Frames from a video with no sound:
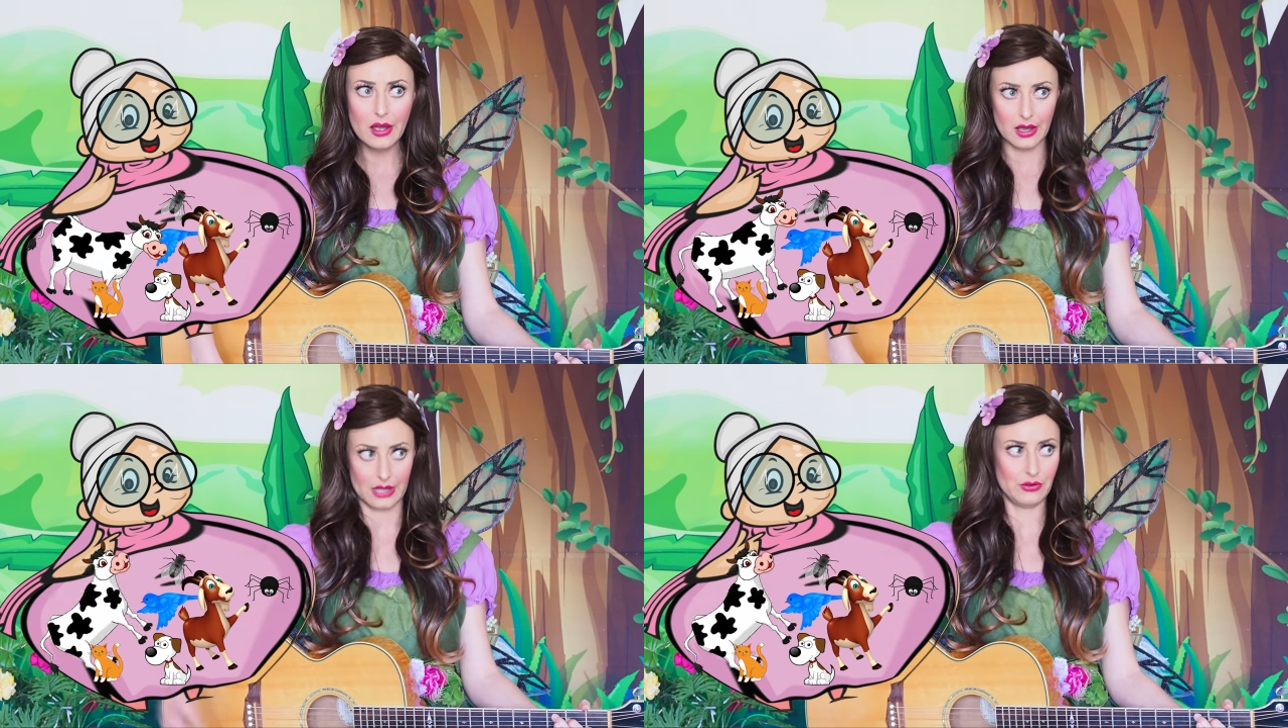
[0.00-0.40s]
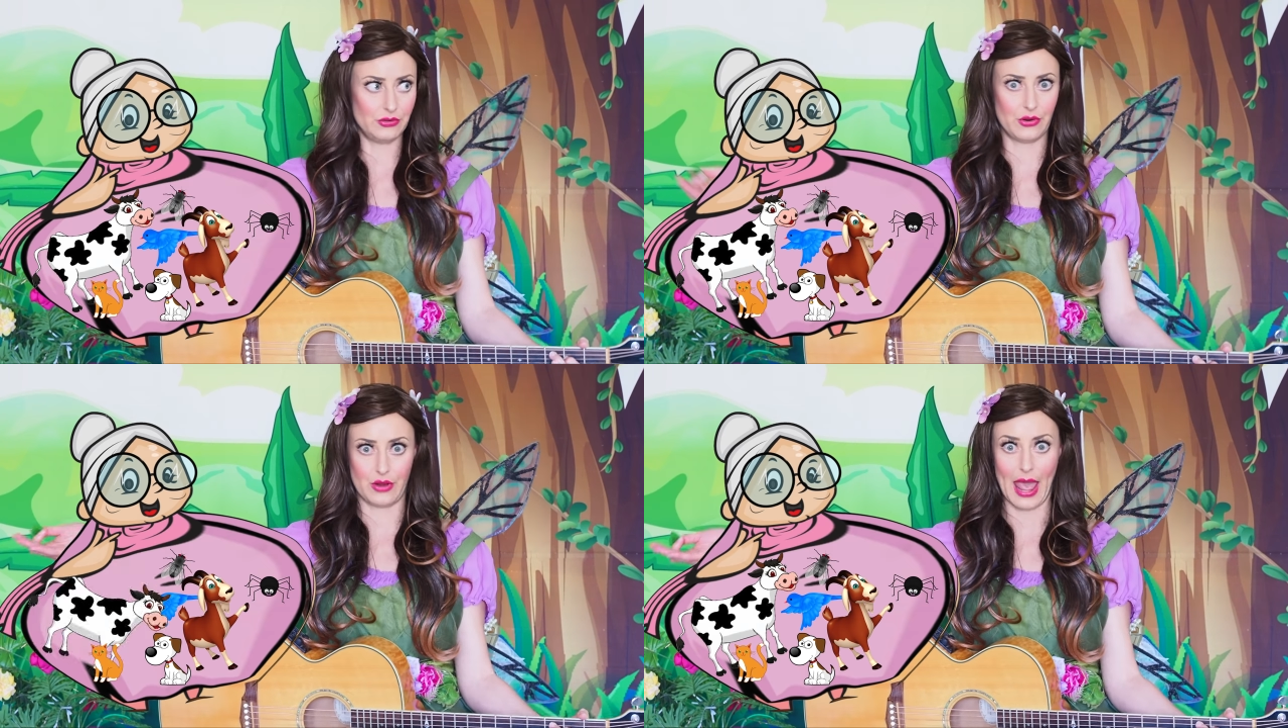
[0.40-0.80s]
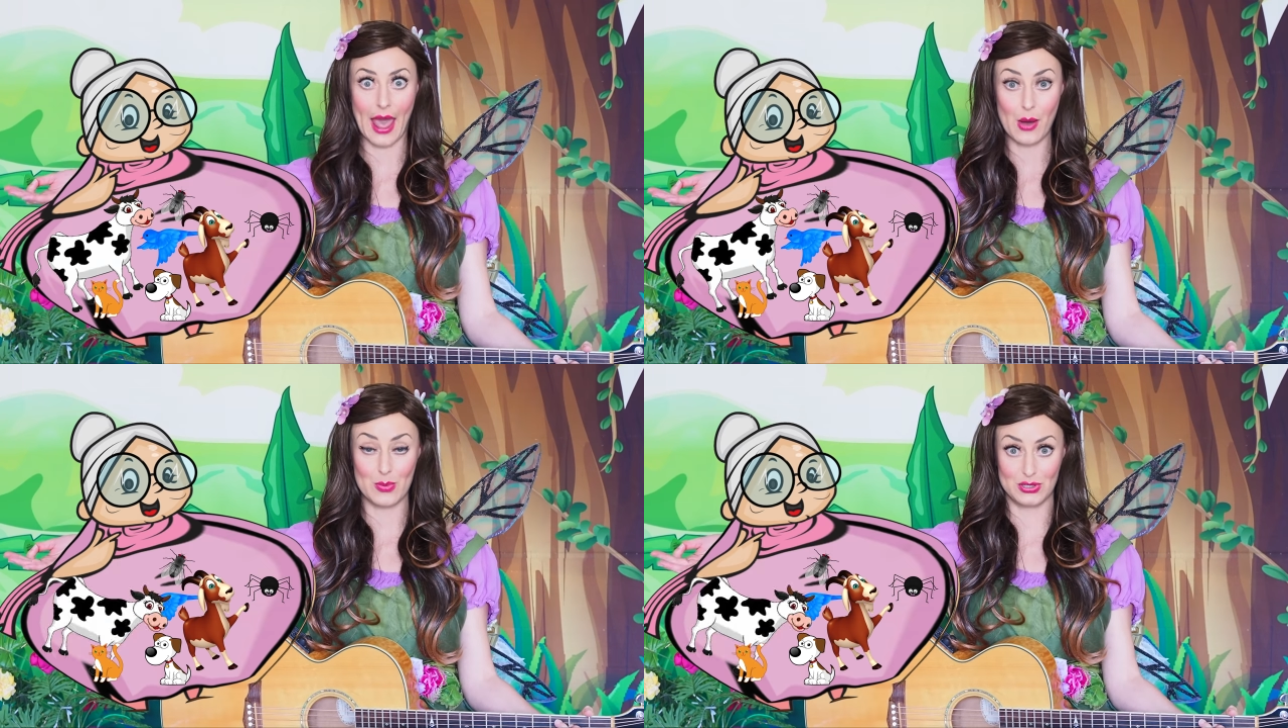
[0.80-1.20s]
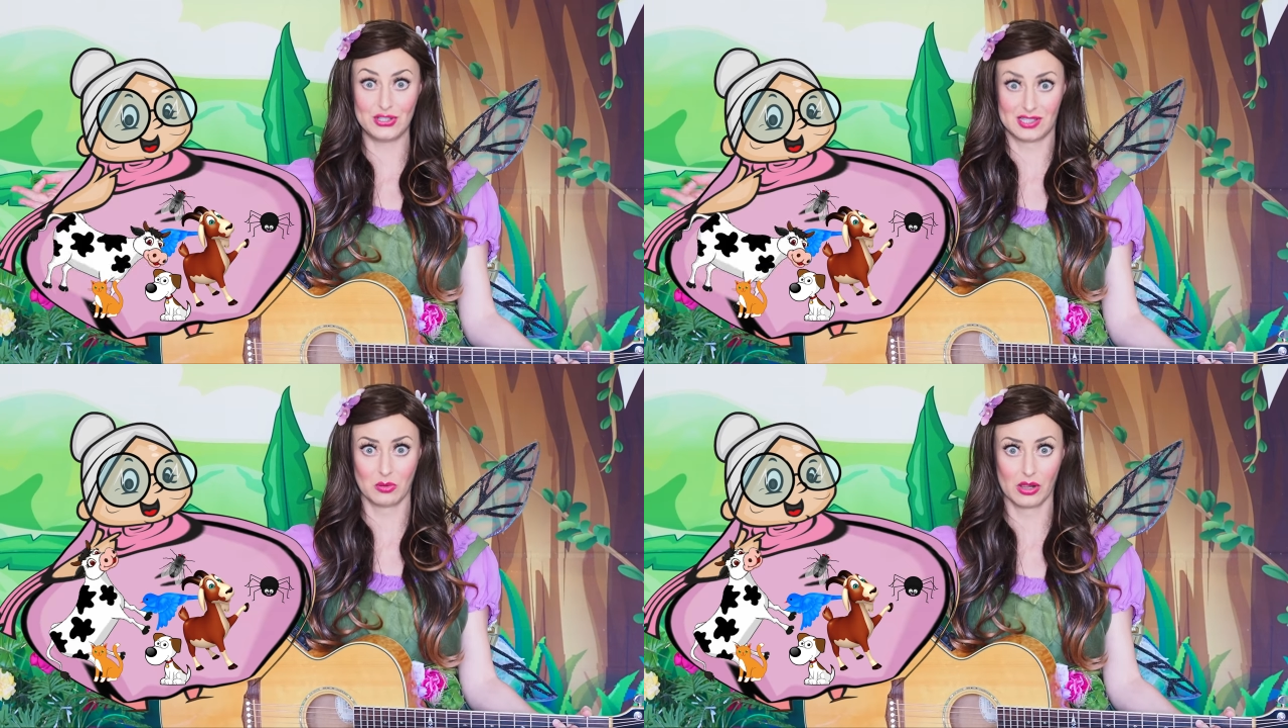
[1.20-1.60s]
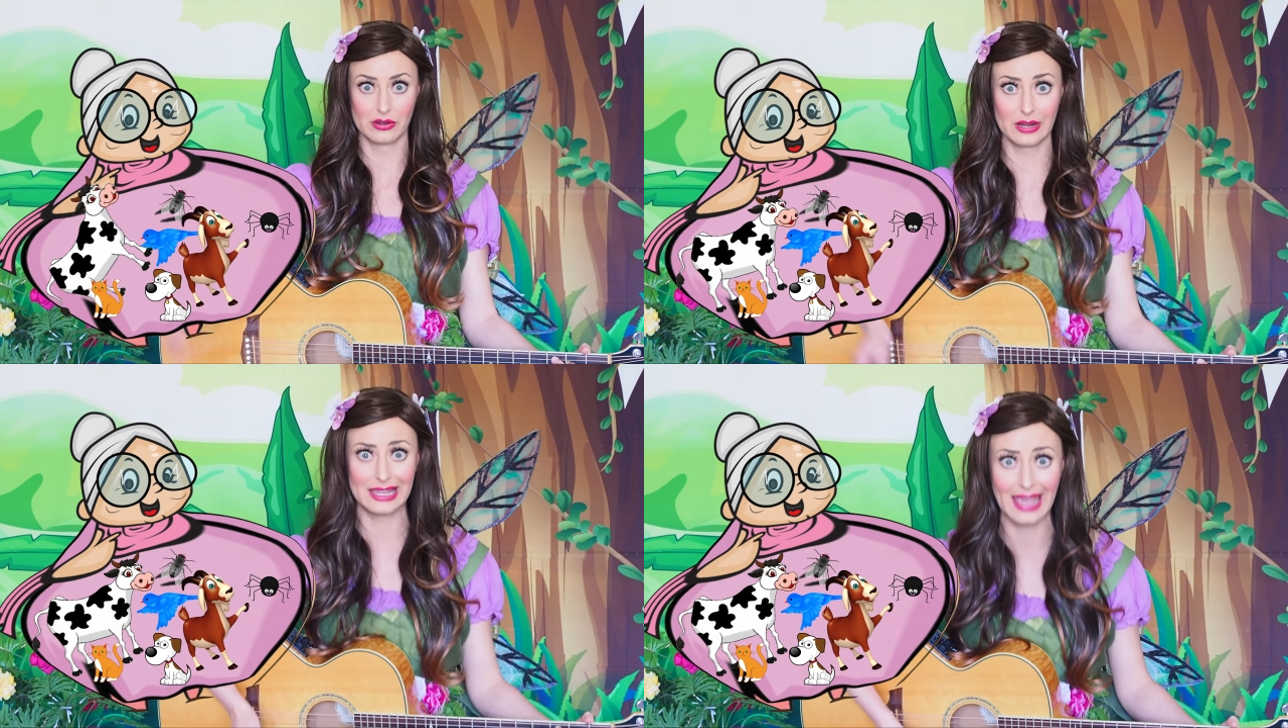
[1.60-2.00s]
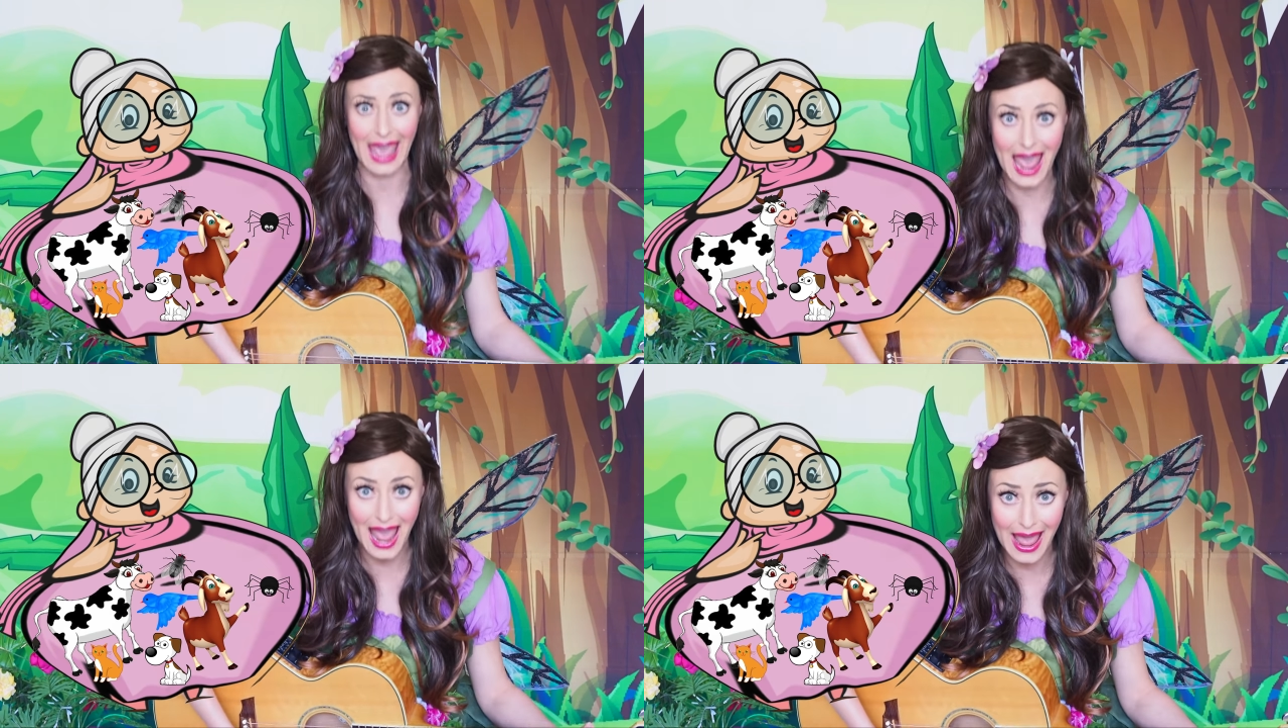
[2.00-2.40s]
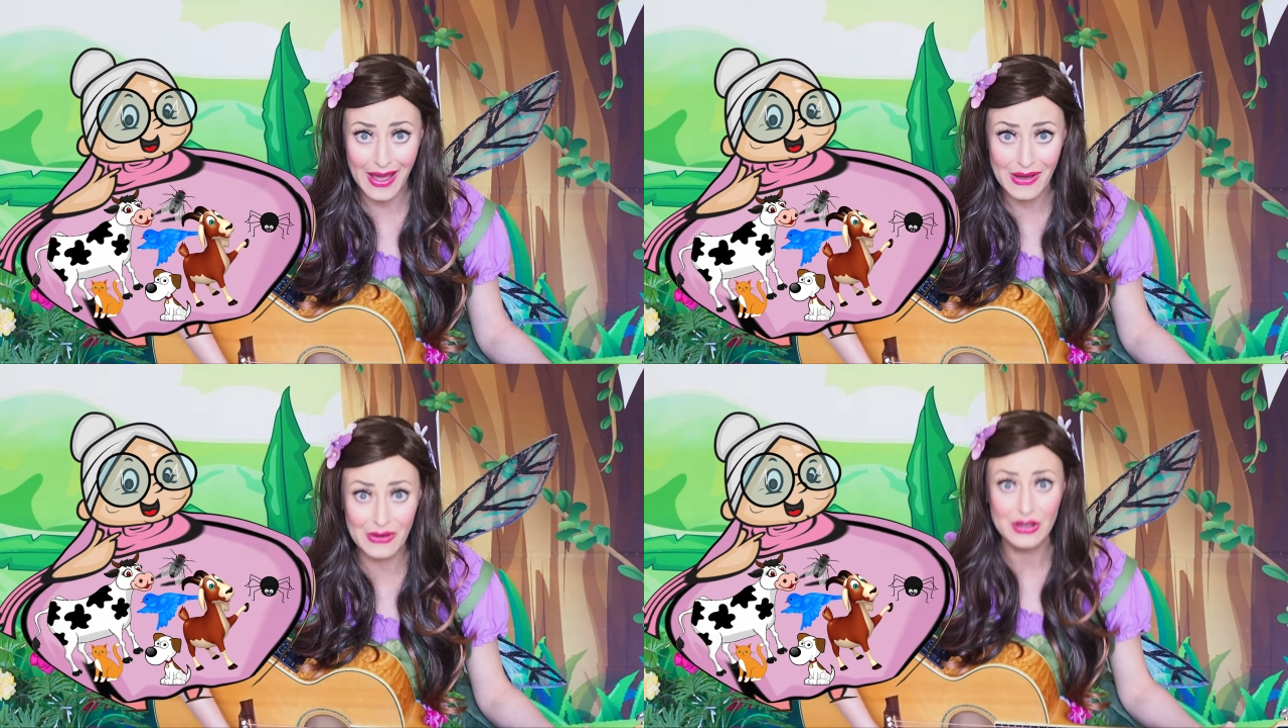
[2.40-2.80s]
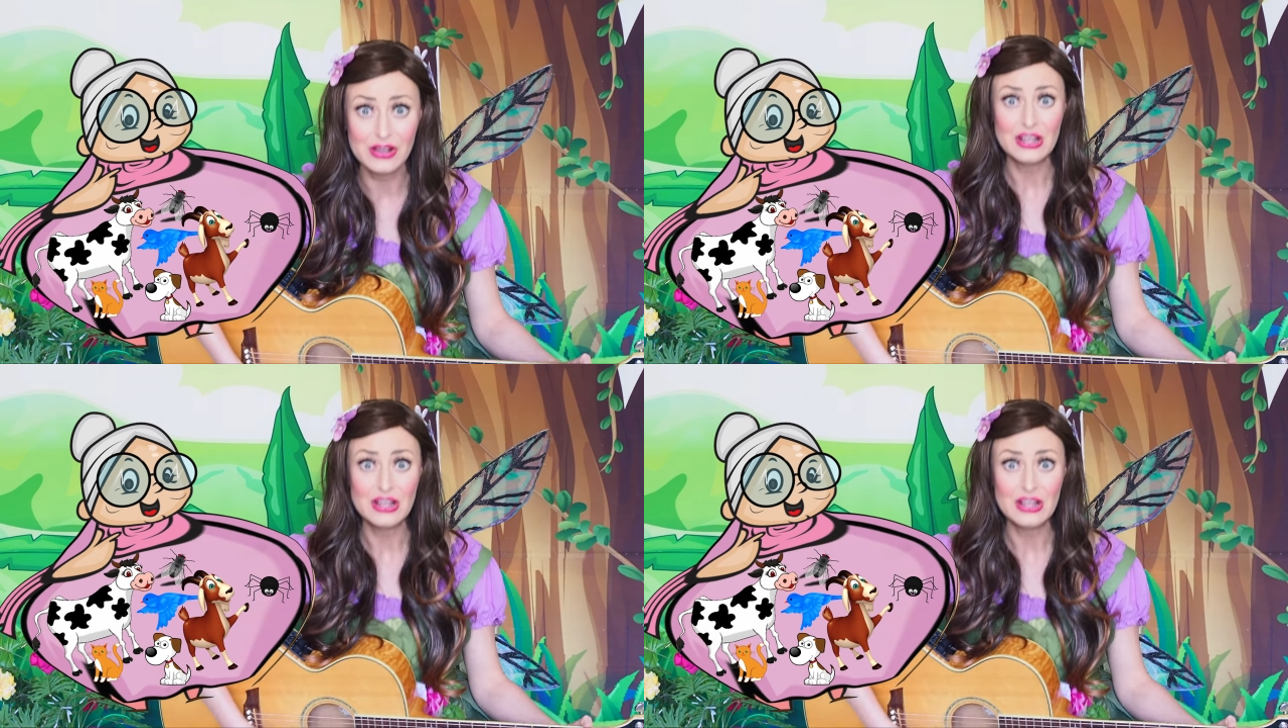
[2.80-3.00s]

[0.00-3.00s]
I don't know how, but she swallowed a cow.